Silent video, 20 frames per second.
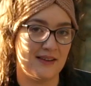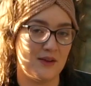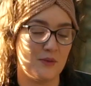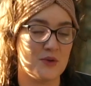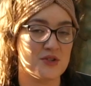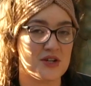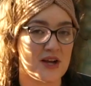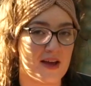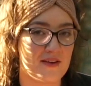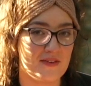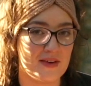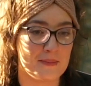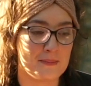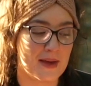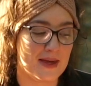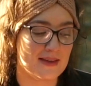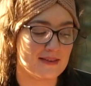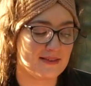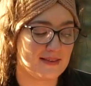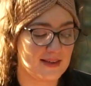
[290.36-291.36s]
which I think
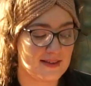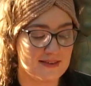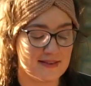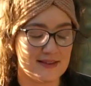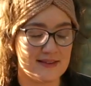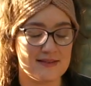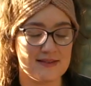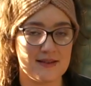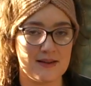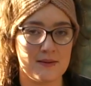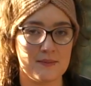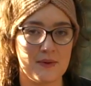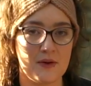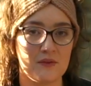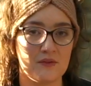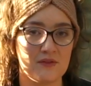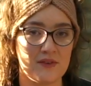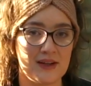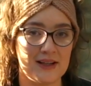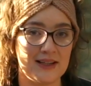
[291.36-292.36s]
makes this system
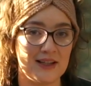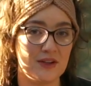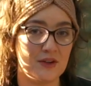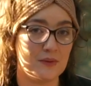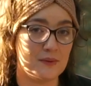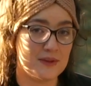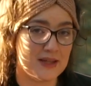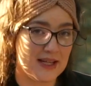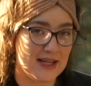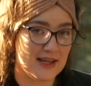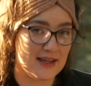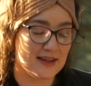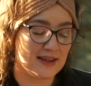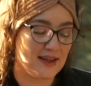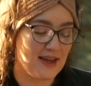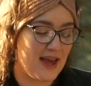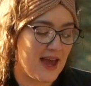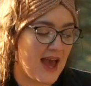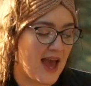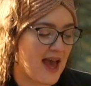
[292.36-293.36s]
really unique,
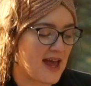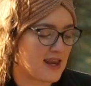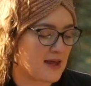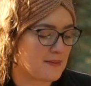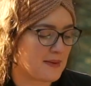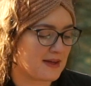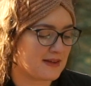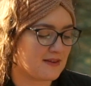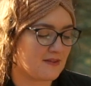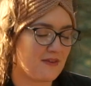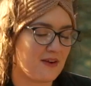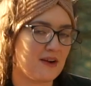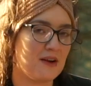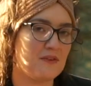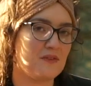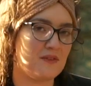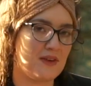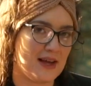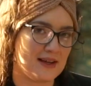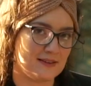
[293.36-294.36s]
and it makes it very
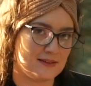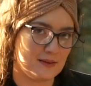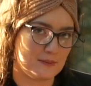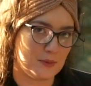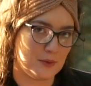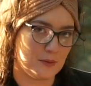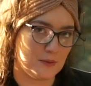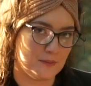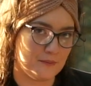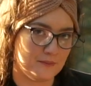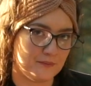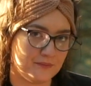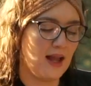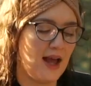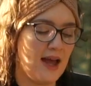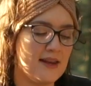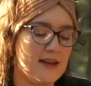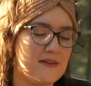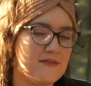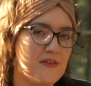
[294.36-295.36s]
flexible.
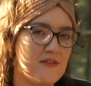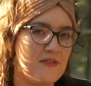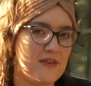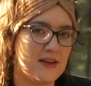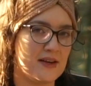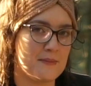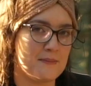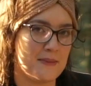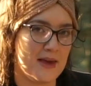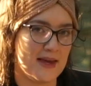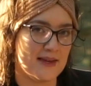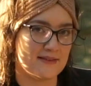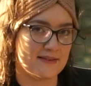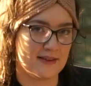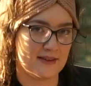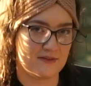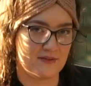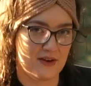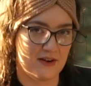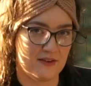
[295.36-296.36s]
Another thing that makes
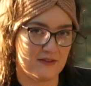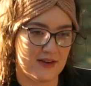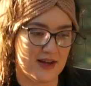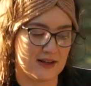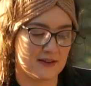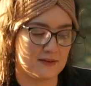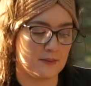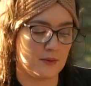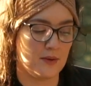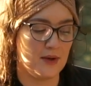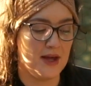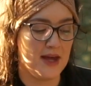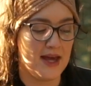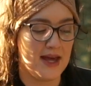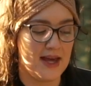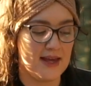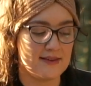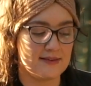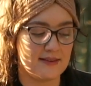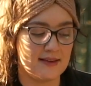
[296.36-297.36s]
this very flexible
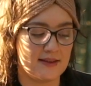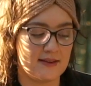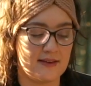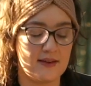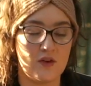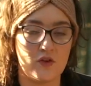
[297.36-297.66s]
is that the